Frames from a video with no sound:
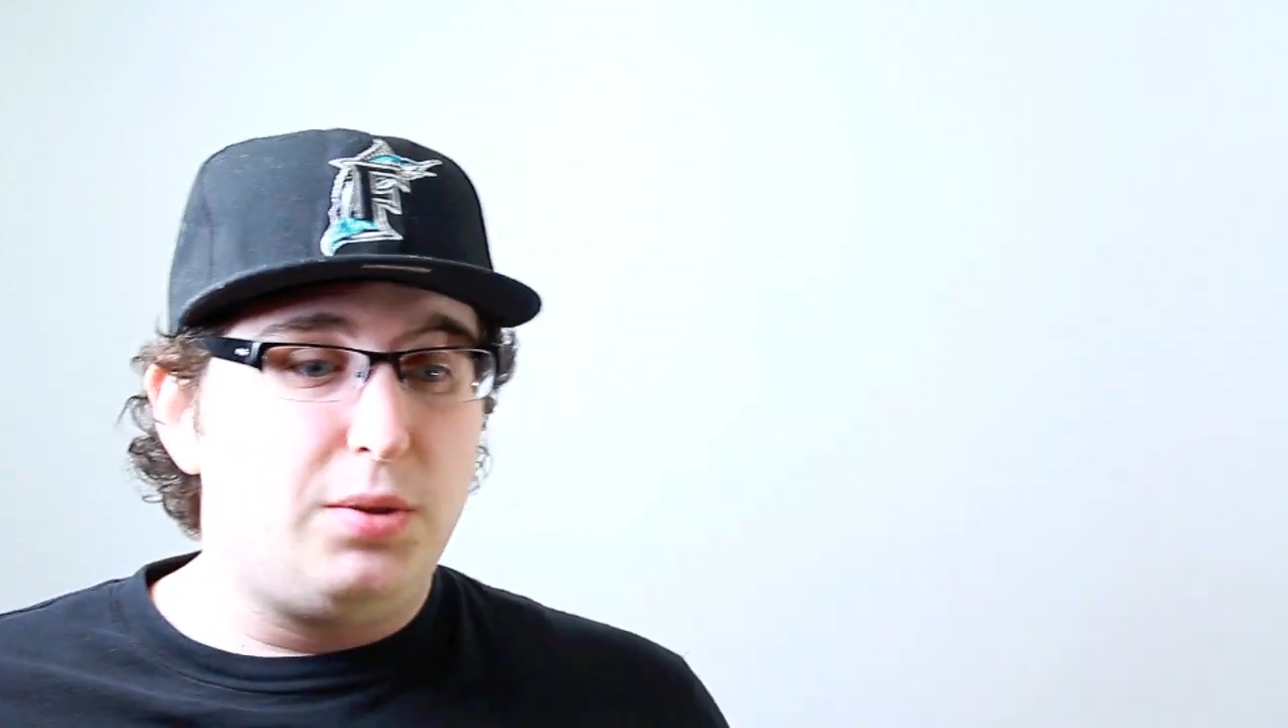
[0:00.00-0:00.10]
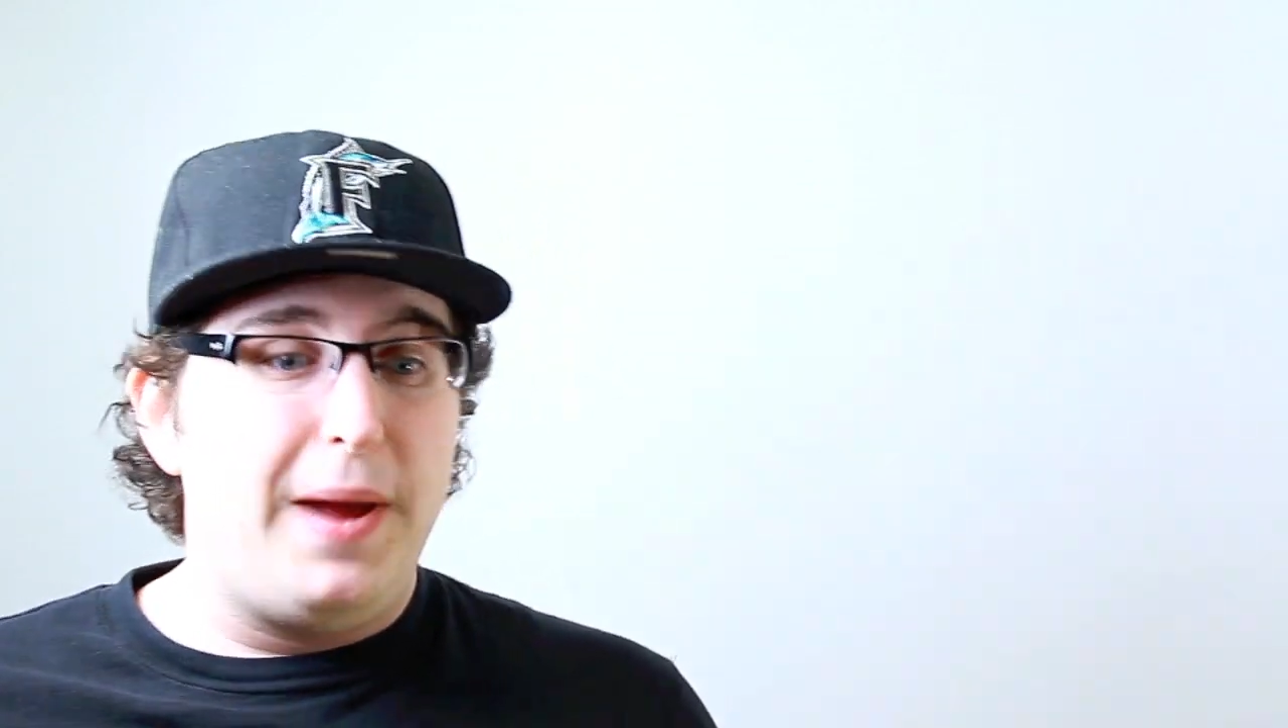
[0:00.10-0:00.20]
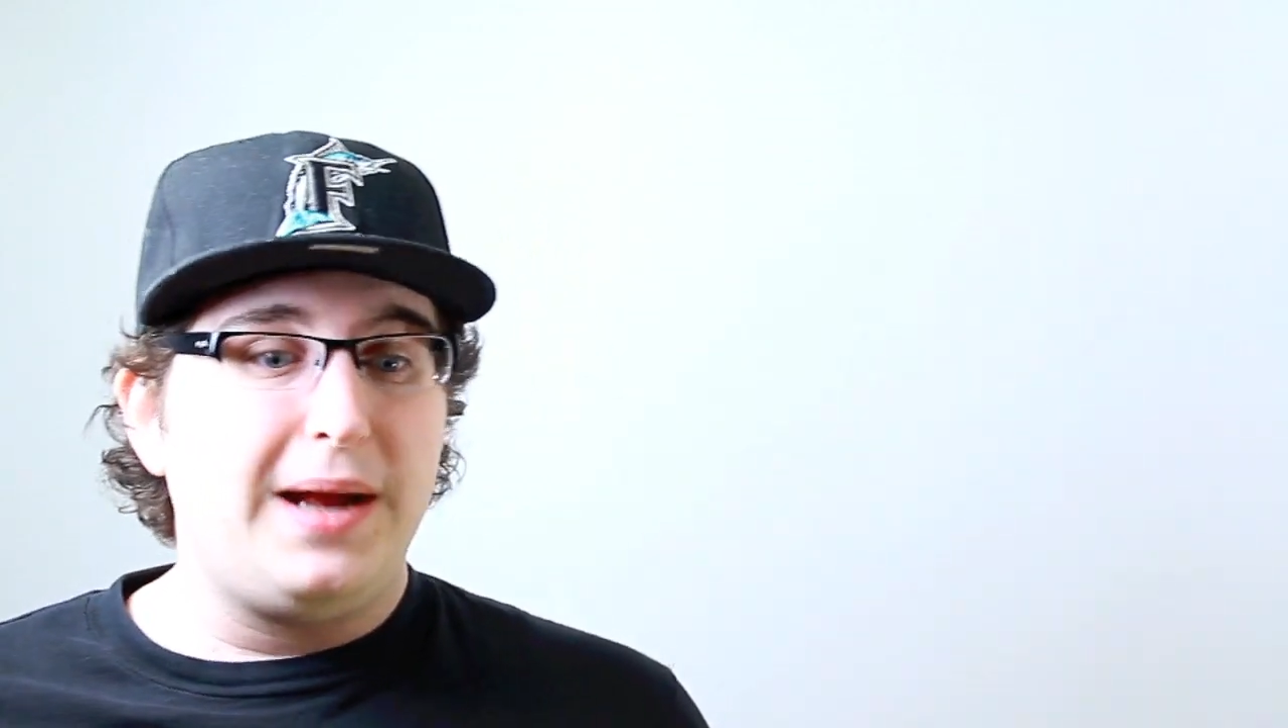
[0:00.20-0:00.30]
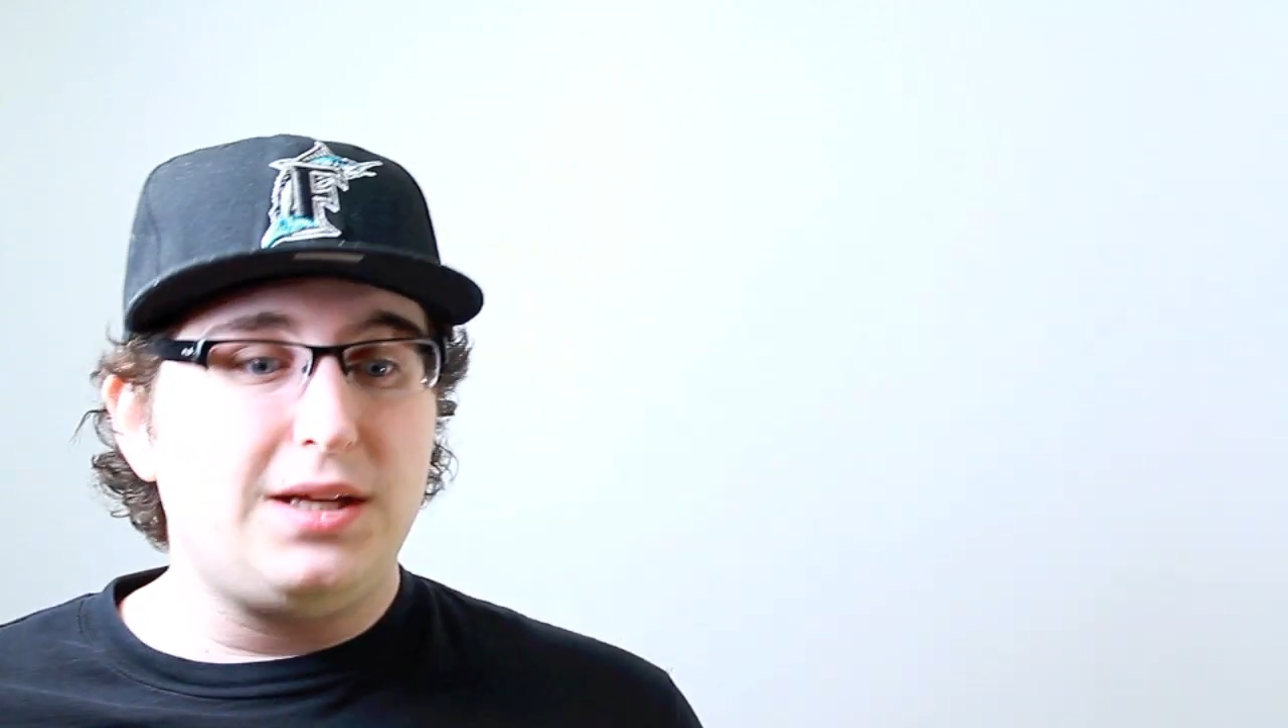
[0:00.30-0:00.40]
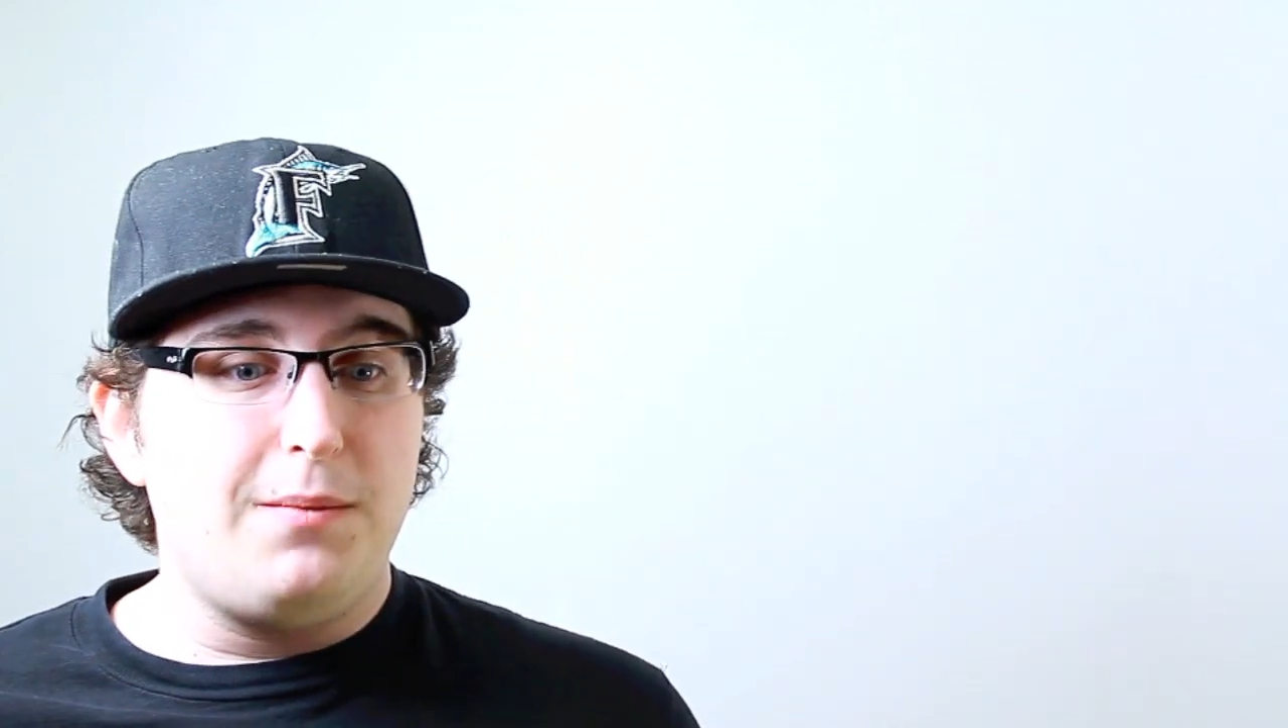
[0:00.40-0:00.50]

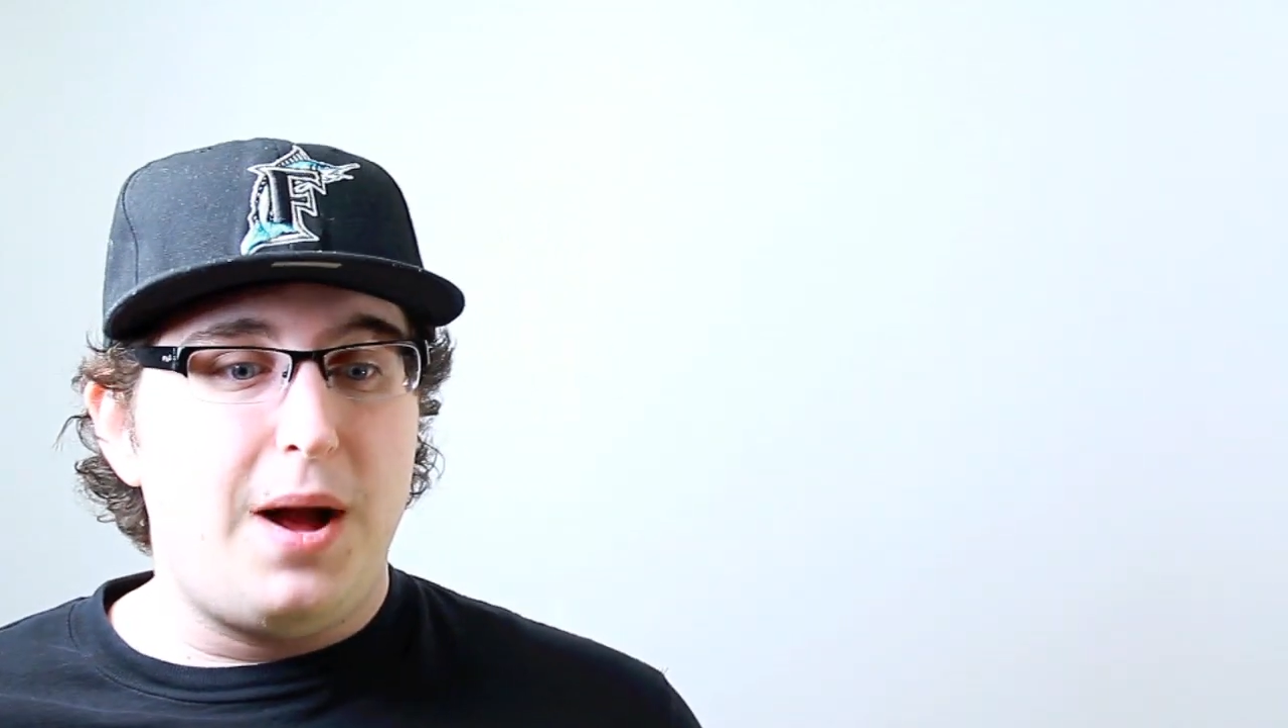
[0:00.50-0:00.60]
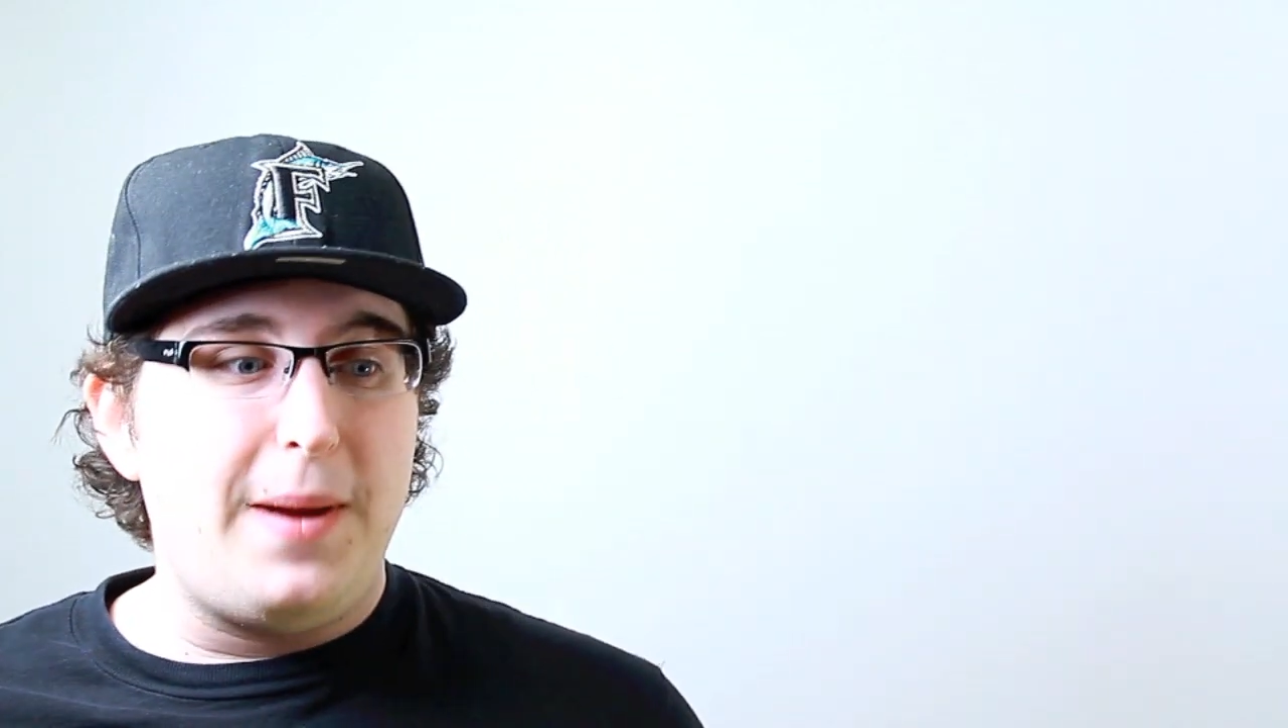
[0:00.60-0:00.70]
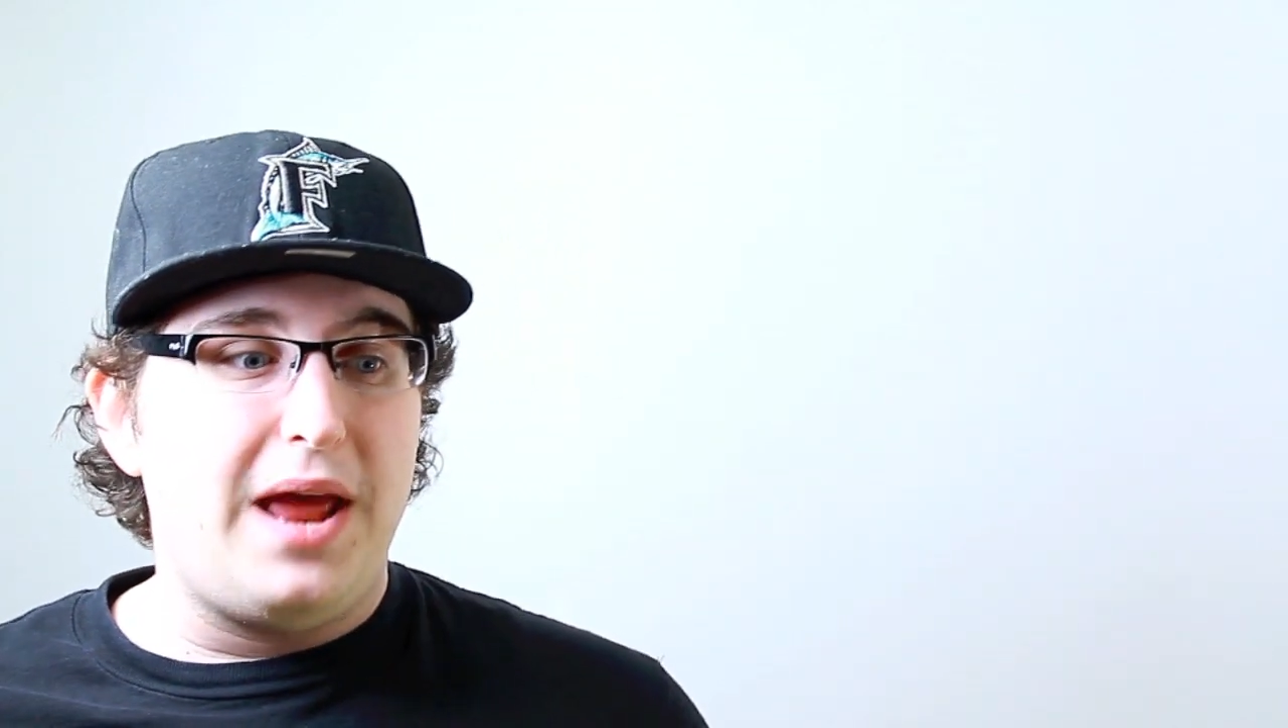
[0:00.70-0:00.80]
picked him up,